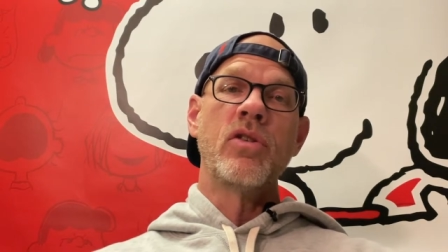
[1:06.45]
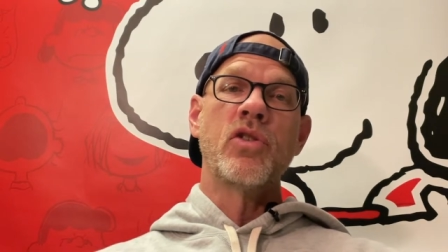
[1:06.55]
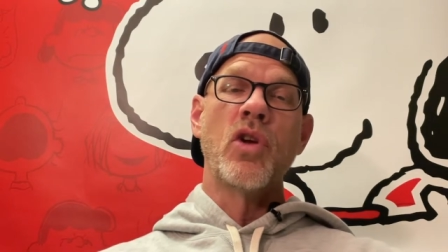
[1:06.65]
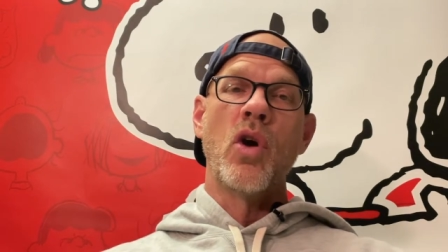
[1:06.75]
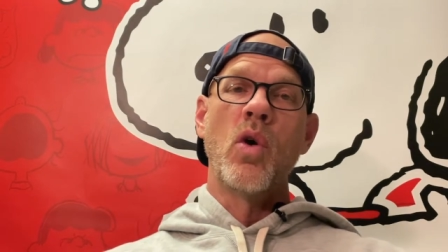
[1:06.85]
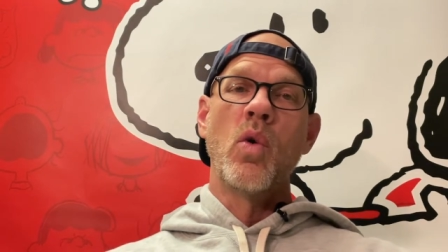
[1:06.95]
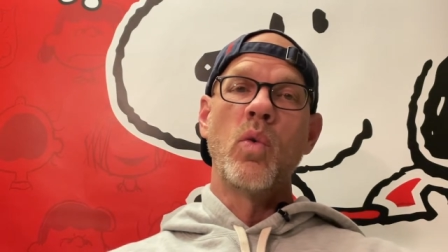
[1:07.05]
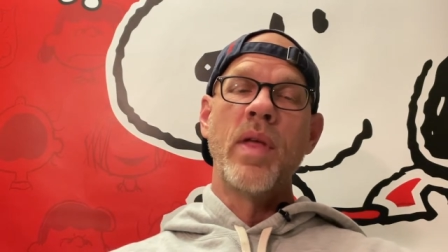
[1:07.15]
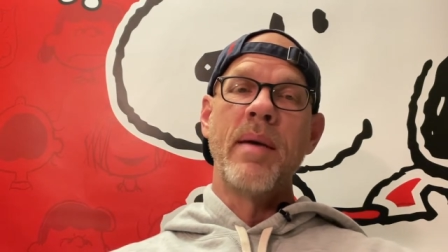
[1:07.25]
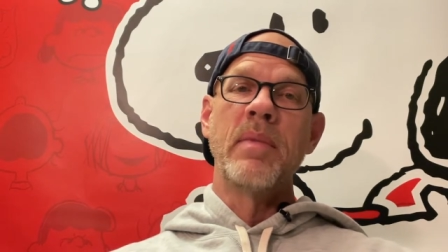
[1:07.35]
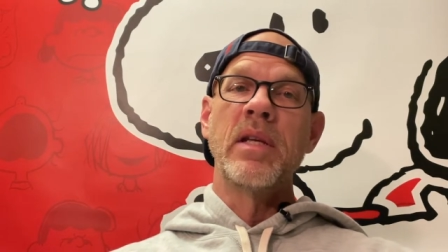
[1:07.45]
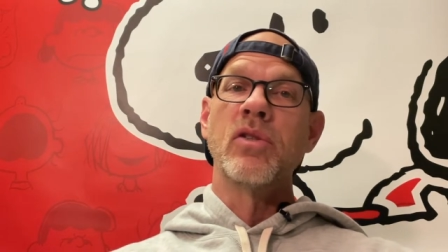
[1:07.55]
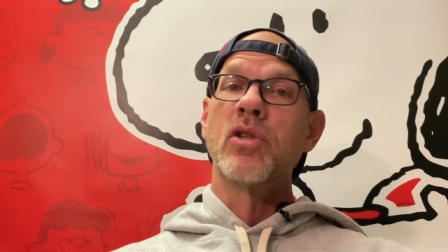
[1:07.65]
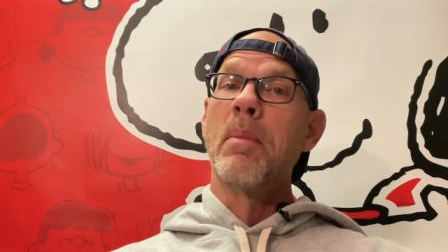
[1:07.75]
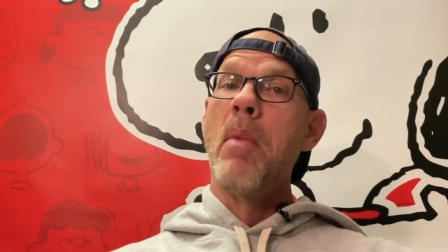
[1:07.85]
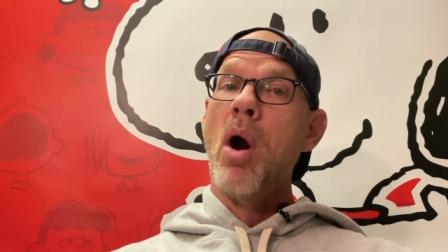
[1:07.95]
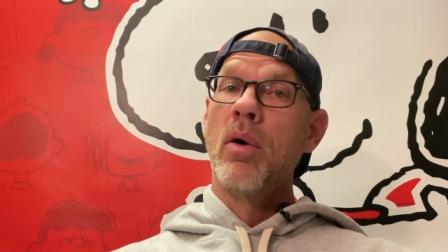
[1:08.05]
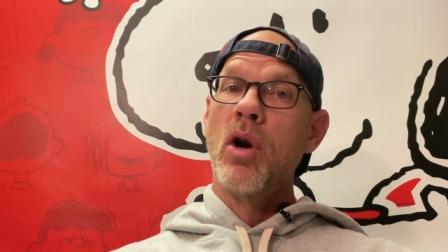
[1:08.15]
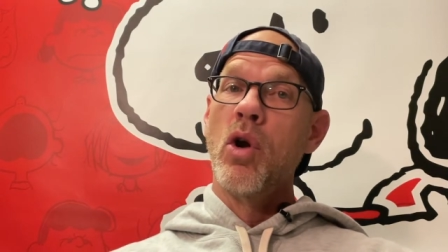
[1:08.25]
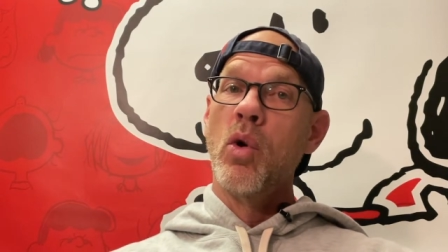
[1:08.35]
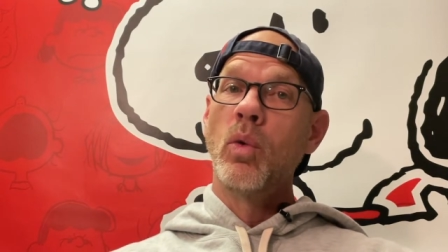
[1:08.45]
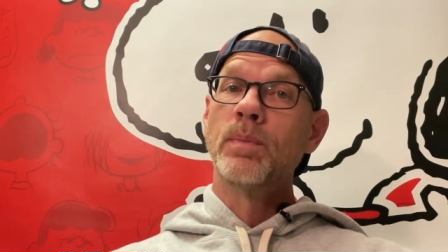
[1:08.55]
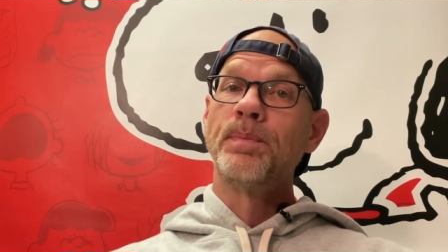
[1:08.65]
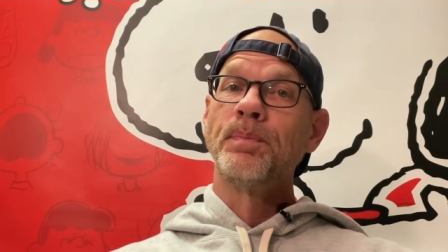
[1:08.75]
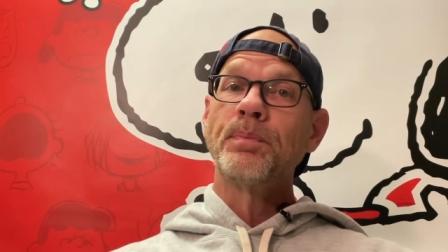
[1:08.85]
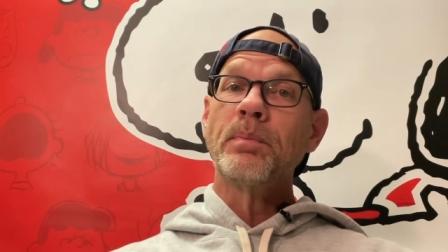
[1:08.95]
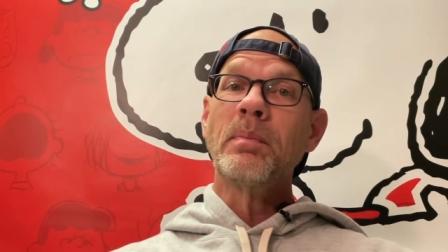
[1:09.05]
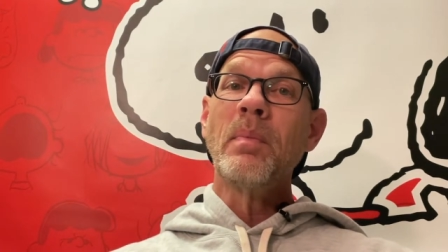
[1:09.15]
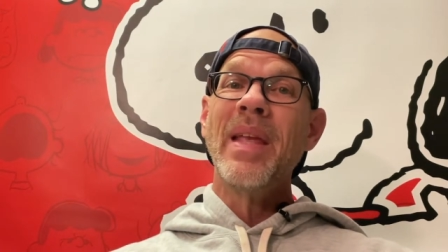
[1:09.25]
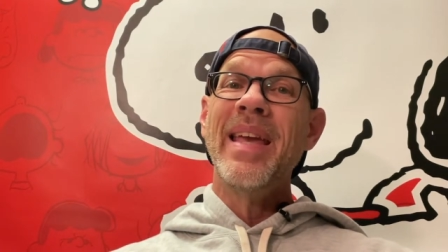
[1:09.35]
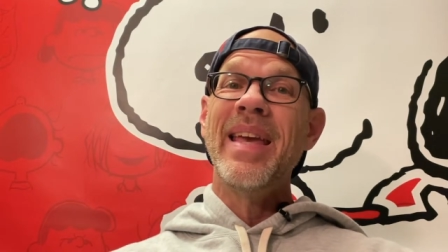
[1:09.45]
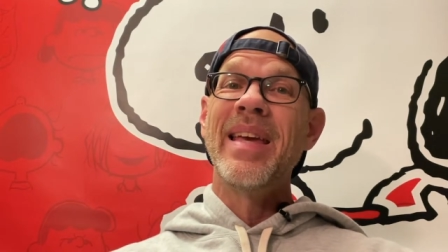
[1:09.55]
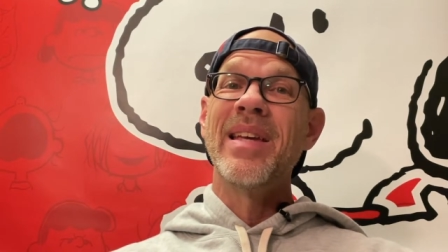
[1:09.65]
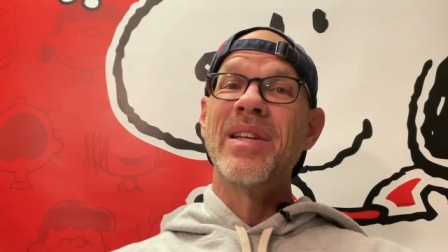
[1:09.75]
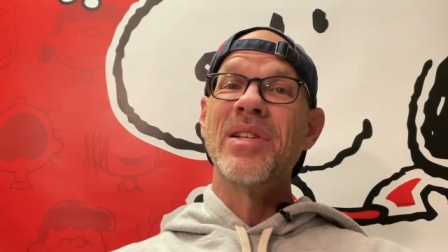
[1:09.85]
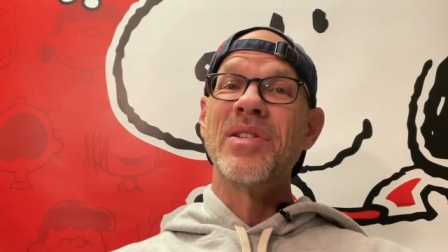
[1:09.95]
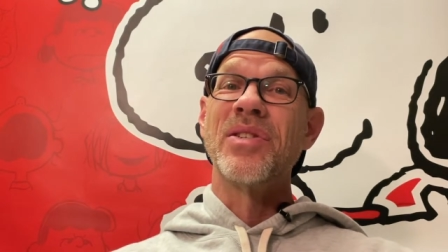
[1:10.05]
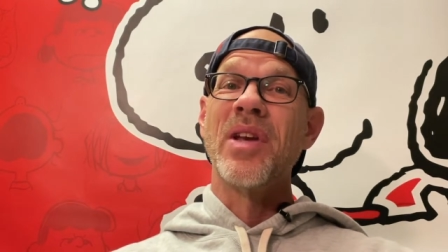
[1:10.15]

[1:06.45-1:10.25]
so that means tomorrow is